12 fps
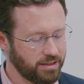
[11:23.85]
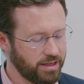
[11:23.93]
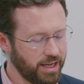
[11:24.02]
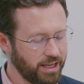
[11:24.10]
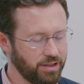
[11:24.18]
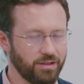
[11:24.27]

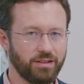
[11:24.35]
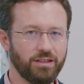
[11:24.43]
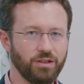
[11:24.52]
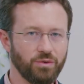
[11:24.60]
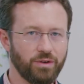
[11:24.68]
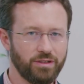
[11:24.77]
today
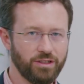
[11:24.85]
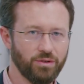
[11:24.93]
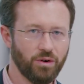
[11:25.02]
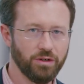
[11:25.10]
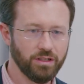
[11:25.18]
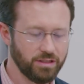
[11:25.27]
you
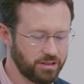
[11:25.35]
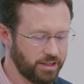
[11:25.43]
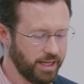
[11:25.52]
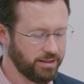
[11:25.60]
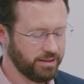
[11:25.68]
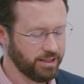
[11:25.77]
own an
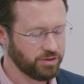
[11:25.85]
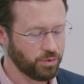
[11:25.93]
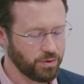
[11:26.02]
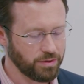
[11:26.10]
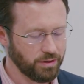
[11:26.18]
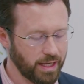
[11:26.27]
estate that's
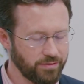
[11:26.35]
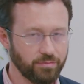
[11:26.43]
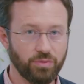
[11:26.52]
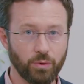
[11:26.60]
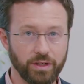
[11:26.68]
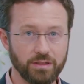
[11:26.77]
worth
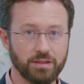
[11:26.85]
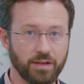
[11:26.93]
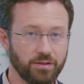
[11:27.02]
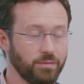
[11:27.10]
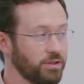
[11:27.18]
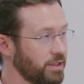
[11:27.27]

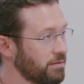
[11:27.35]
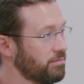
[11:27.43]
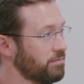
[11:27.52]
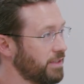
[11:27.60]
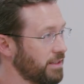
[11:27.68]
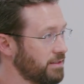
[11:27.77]
11.7 million.
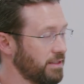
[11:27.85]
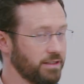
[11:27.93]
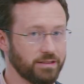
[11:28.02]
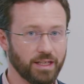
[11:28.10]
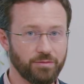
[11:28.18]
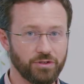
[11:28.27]
That's the
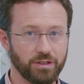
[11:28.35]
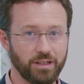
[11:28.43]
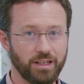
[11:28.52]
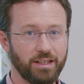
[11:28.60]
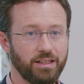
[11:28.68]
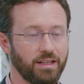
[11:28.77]
exemption.
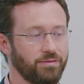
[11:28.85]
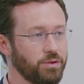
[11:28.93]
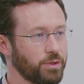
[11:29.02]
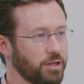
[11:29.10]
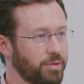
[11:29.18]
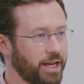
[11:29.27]
If you
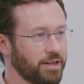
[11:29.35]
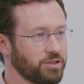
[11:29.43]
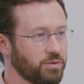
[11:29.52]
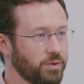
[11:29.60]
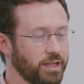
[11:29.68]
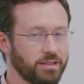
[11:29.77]
were to
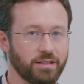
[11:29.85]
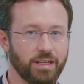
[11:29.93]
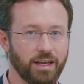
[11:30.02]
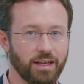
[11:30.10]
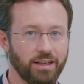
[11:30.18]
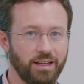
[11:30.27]
pass away
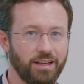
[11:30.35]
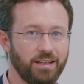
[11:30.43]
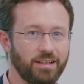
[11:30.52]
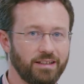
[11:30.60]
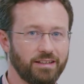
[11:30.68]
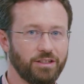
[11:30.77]
today,
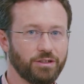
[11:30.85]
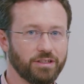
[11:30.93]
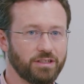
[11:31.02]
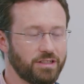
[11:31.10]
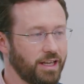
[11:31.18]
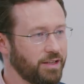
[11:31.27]
your
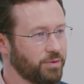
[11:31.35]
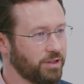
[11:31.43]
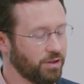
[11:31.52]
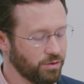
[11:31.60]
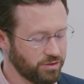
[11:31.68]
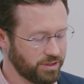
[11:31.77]
estate would
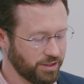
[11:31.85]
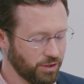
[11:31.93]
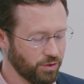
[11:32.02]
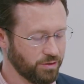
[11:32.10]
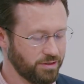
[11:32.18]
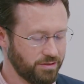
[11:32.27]
owe
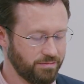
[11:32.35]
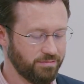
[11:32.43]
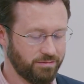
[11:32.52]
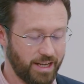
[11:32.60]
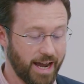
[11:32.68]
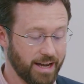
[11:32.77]
0
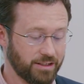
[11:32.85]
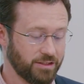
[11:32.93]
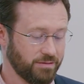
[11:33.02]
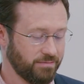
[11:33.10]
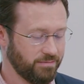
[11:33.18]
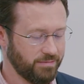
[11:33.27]

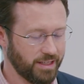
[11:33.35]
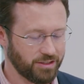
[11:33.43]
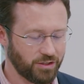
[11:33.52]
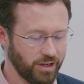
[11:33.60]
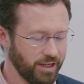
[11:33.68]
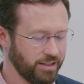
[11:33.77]
tax. That's
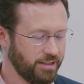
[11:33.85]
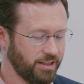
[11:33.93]
great.